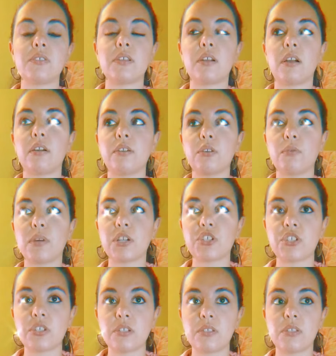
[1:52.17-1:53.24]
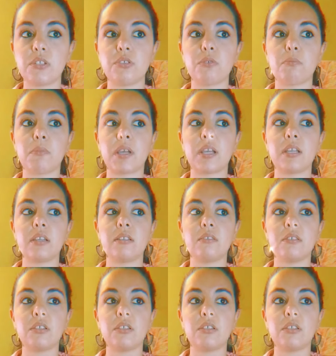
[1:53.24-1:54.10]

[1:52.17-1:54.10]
there are questions in your mind,